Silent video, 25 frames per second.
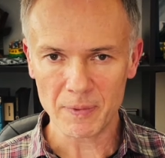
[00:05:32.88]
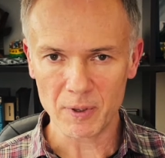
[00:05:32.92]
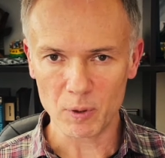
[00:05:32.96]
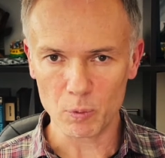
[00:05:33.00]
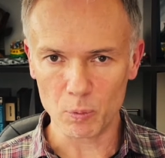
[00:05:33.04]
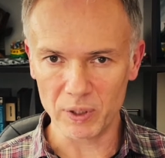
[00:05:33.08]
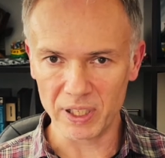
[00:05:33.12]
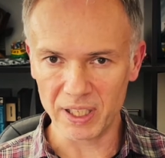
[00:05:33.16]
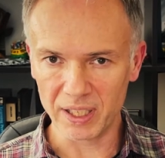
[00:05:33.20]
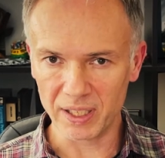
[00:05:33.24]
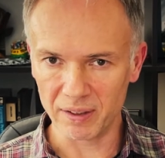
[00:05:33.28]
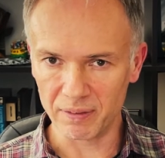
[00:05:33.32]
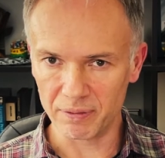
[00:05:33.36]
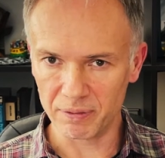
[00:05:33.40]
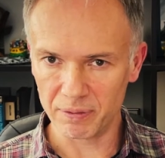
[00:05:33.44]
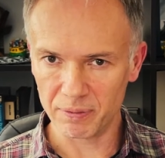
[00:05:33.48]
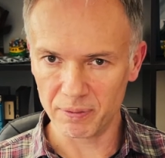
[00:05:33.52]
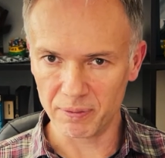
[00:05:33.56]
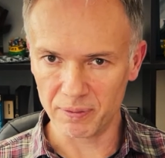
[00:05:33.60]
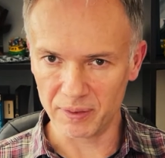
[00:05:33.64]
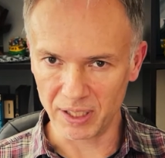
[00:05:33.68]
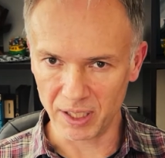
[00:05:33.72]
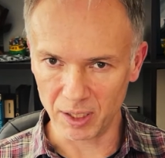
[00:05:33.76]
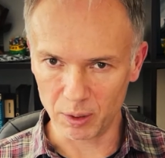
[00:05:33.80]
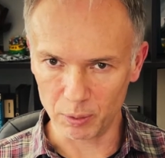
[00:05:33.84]
we
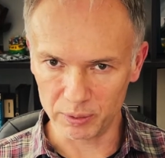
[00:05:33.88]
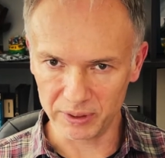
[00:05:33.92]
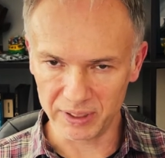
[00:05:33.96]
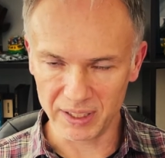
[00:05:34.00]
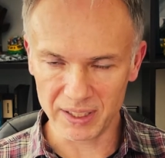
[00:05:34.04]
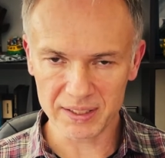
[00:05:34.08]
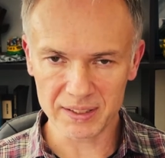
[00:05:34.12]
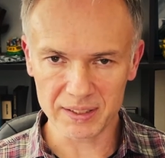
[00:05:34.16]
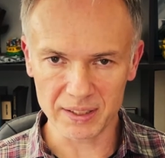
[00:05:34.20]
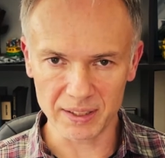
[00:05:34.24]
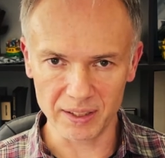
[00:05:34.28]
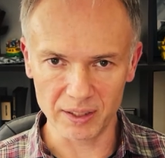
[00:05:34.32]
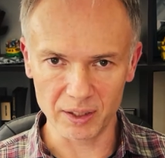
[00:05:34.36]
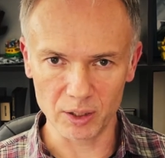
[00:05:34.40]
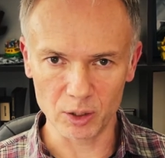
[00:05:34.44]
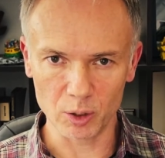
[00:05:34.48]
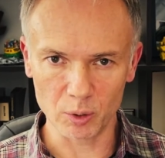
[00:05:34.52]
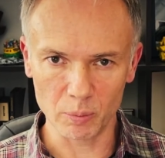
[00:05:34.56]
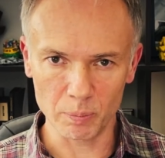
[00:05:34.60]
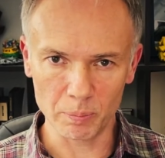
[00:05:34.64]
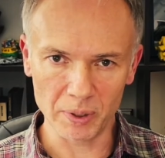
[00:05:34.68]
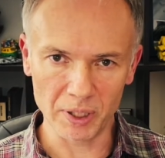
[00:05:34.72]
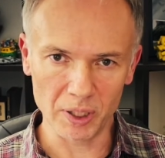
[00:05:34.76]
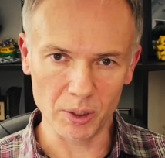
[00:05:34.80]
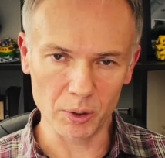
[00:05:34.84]
have now tested and
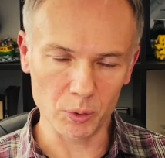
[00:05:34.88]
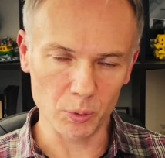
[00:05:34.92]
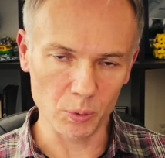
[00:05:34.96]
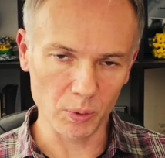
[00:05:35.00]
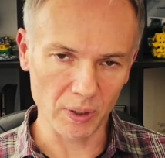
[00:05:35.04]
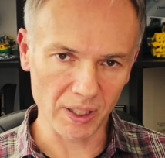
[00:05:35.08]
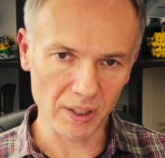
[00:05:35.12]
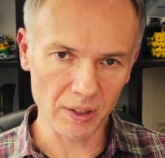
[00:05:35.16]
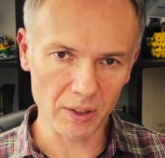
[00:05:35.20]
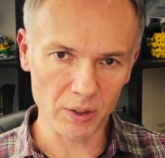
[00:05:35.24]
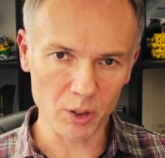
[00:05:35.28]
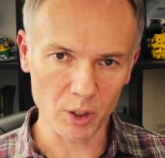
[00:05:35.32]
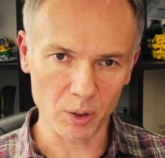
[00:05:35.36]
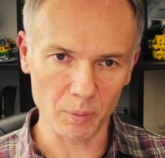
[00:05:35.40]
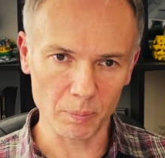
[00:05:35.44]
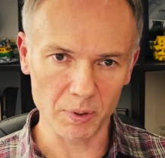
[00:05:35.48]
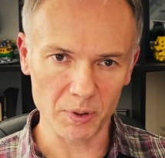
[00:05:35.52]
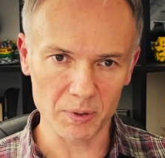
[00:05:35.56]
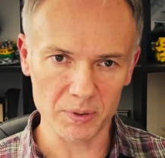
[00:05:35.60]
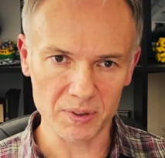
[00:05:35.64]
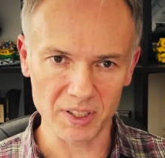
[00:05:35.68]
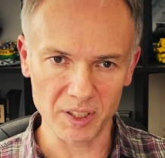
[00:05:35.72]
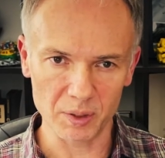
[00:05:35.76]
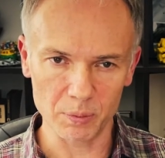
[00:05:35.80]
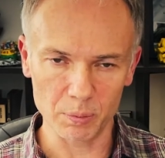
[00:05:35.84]
compared to other
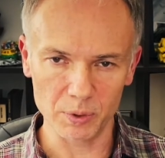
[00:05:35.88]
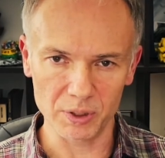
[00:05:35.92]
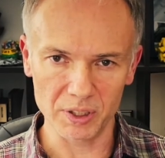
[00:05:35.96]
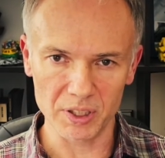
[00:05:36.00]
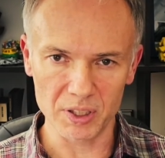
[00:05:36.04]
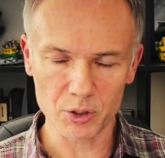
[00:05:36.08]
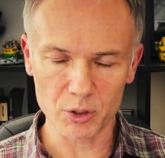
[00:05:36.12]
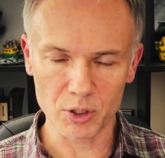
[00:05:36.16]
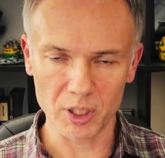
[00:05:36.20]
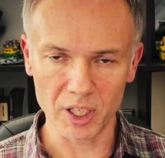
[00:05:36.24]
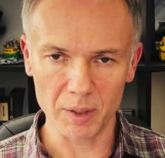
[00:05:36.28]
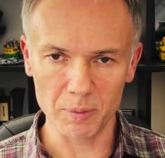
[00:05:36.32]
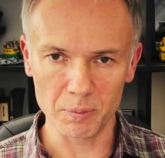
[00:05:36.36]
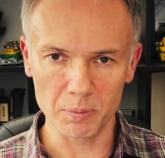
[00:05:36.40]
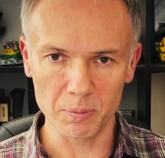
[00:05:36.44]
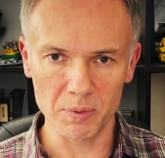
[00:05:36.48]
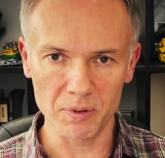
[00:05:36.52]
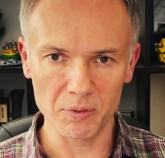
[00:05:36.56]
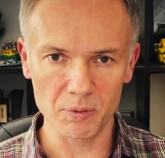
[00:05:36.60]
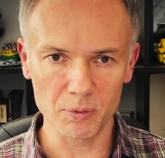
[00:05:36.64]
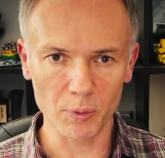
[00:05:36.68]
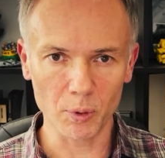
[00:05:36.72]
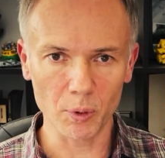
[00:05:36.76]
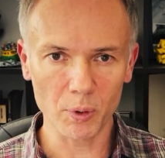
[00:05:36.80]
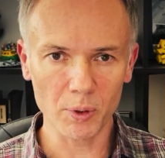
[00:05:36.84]
compounds that were described
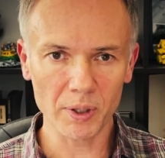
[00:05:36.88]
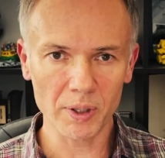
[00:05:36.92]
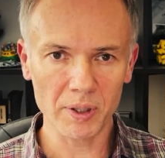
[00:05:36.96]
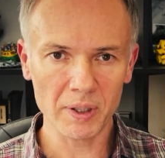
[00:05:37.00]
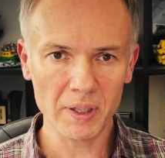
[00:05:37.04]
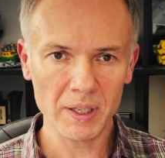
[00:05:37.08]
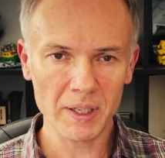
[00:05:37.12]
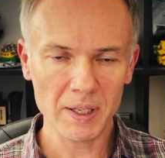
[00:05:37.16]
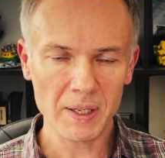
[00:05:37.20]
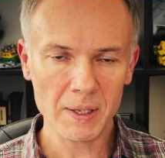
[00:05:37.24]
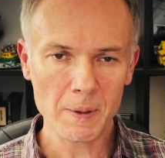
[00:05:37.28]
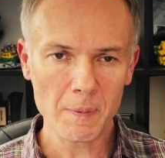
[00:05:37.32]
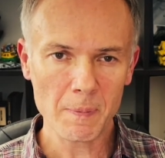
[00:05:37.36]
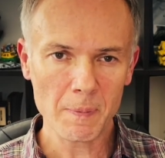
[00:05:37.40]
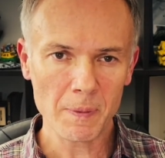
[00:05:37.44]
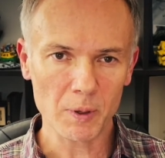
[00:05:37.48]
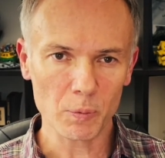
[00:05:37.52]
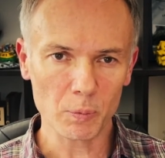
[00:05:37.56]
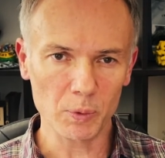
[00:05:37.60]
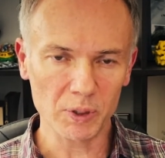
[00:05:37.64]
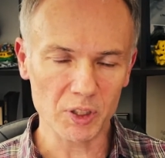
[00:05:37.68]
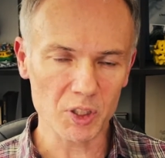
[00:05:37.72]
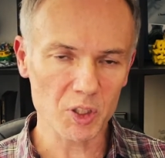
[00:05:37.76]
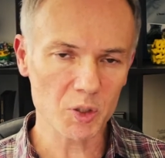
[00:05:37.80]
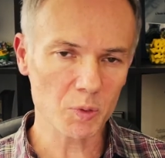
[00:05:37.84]
before
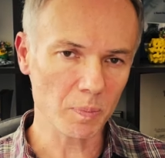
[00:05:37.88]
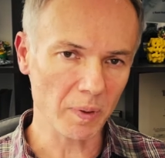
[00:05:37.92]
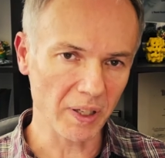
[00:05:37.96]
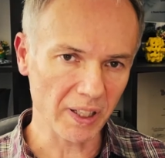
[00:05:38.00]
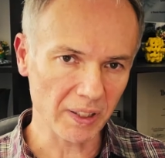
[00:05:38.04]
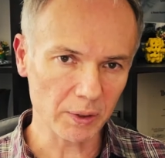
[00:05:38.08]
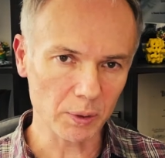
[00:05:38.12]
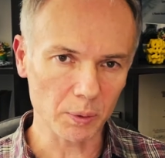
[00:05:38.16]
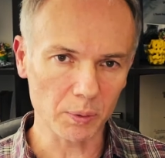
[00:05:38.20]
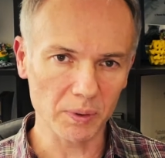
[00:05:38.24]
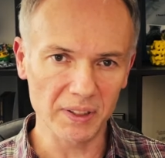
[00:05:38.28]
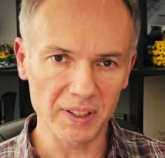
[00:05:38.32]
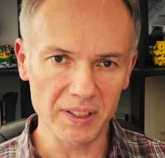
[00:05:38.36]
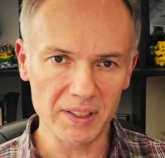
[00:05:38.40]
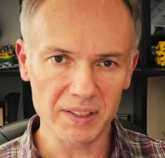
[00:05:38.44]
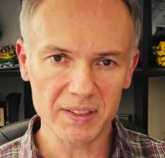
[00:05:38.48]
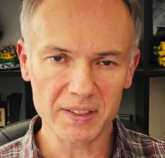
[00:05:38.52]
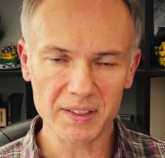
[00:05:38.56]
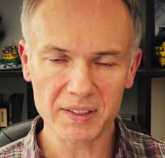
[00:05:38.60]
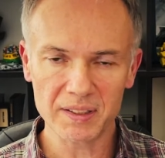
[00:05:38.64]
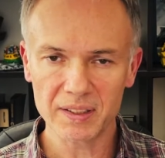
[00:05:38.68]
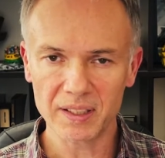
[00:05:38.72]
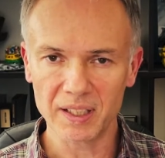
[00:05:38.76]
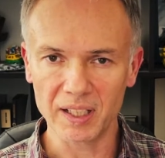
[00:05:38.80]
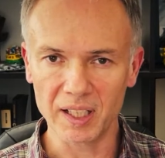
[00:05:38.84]
with respect to
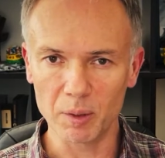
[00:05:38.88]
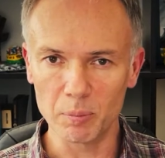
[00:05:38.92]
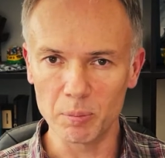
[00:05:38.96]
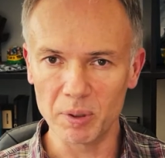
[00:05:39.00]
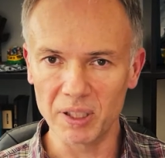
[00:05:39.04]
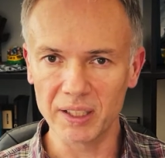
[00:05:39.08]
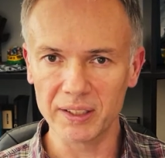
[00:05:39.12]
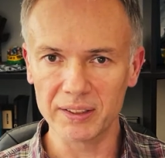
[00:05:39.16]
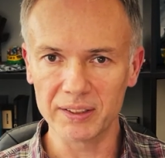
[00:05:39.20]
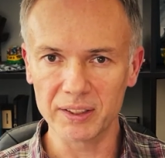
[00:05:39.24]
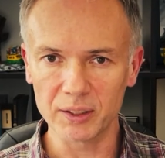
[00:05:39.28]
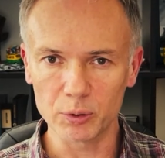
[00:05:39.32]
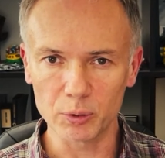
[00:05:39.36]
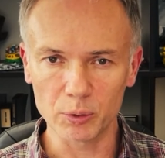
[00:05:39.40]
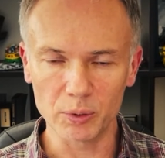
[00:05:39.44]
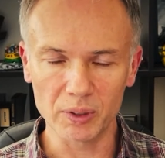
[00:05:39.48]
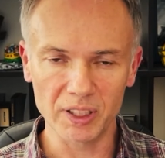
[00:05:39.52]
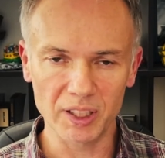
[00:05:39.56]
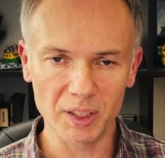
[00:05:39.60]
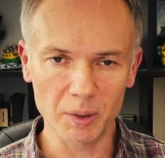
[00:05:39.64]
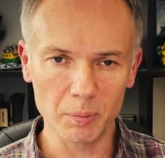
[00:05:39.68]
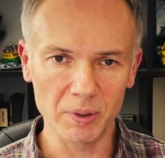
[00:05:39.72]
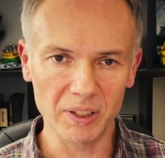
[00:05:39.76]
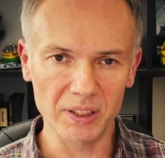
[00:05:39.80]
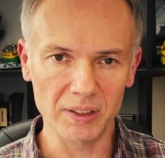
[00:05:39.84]
this ability to
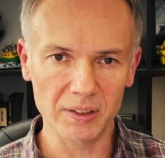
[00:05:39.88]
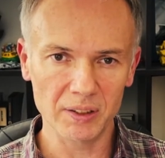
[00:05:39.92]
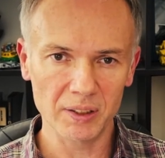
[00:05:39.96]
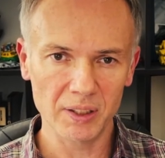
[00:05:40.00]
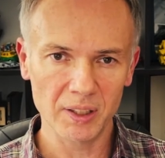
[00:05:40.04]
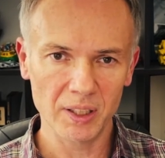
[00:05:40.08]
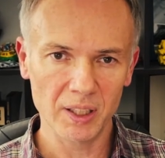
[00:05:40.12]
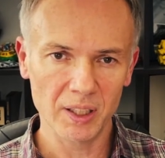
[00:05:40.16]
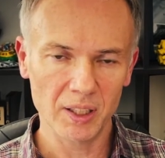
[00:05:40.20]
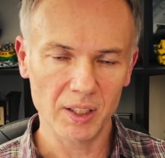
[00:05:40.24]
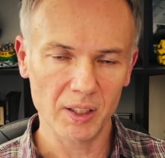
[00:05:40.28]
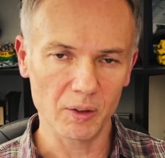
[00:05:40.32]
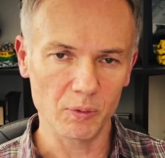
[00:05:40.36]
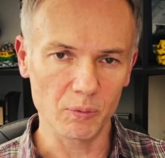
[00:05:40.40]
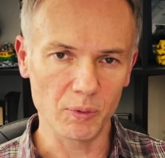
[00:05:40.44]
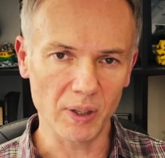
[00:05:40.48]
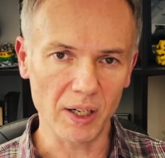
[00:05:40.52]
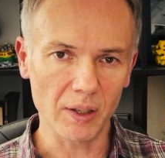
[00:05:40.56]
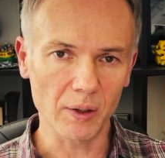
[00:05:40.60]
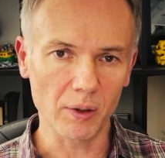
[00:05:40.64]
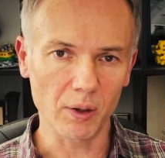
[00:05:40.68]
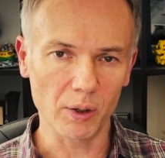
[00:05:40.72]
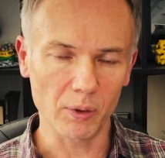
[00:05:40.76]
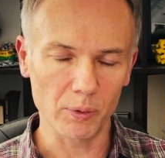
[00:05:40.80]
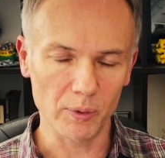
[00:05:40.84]
inhibit
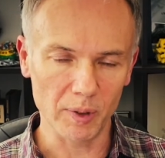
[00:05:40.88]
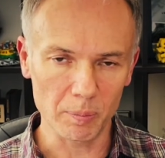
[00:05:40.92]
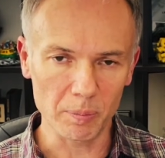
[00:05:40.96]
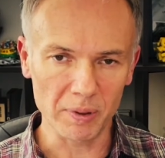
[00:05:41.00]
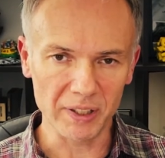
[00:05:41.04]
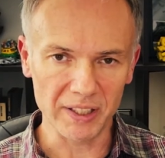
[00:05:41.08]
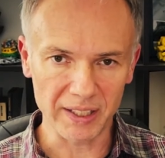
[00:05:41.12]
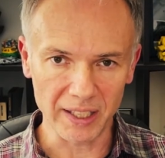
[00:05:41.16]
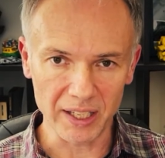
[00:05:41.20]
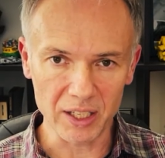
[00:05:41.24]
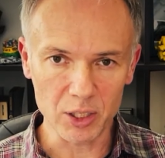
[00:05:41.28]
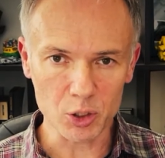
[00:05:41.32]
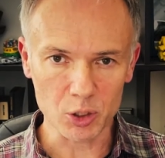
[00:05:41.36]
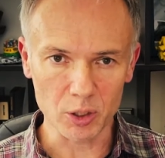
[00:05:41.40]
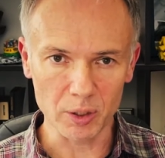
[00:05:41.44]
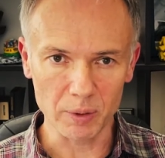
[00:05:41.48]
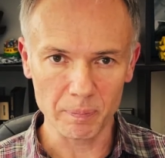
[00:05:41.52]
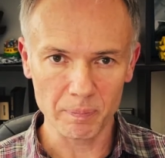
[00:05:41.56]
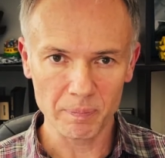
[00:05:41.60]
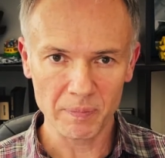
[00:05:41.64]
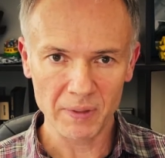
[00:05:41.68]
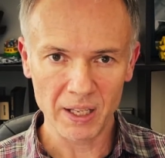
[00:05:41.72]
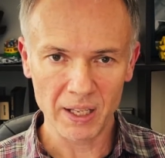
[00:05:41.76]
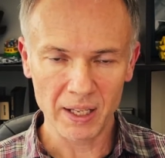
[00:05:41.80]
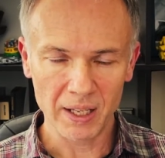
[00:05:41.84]
viral replication.
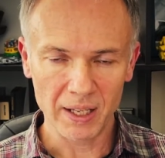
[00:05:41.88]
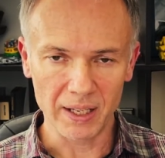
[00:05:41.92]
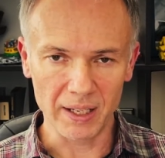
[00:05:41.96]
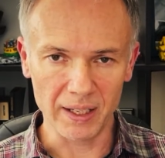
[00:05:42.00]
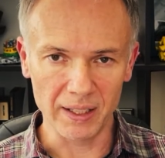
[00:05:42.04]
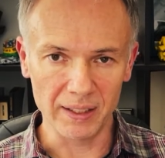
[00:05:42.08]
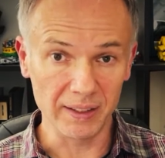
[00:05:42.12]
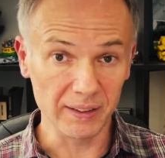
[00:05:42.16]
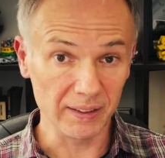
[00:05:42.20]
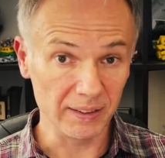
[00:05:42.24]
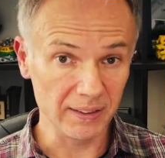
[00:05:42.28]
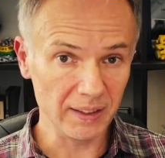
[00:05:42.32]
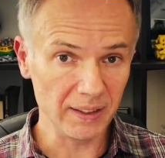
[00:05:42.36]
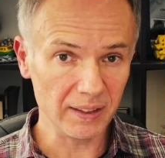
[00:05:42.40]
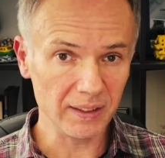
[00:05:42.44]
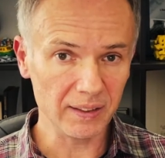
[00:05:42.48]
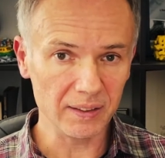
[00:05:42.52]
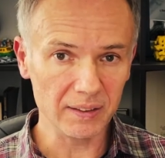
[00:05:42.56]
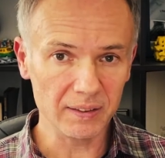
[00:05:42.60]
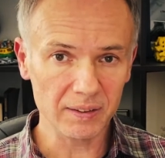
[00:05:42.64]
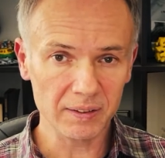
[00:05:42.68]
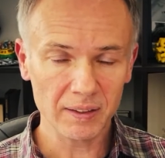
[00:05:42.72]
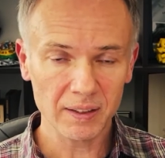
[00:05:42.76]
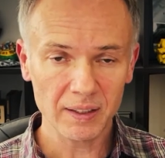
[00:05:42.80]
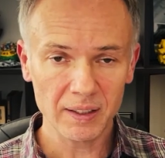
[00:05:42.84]
And
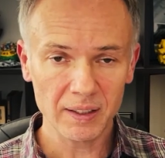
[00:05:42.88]
indeed,